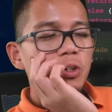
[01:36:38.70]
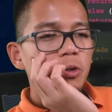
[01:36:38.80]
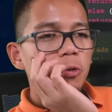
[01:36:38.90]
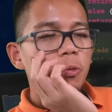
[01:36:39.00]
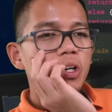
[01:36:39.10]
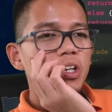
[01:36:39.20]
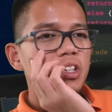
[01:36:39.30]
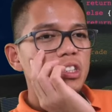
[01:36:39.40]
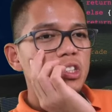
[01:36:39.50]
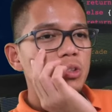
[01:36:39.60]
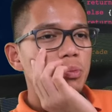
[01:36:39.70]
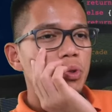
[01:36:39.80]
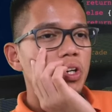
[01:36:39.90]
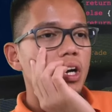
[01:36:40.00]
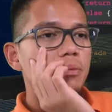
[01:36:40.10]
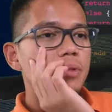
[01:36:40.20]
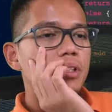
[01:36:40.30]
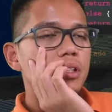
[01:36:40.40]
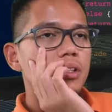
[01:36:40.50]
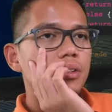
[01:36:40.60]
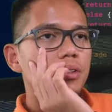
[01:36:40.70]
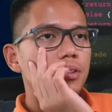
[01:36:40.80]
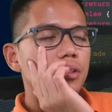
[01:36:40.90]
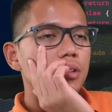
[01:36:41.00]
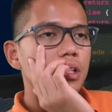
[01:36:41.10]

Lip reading: what is more common, the